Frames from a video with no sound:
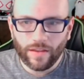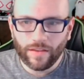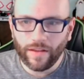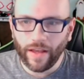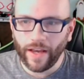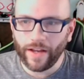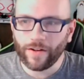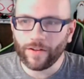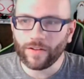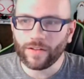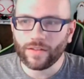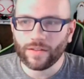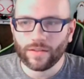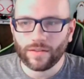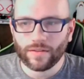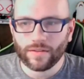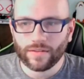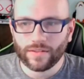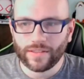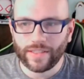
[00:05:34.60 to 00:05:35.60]
title
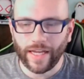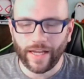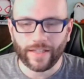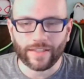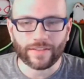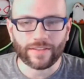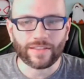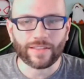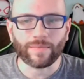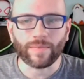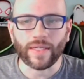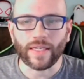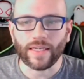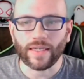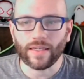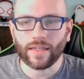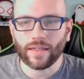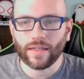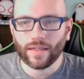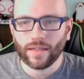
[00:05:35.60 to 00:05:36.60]
tends to
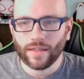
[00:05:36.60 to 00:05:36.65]
be.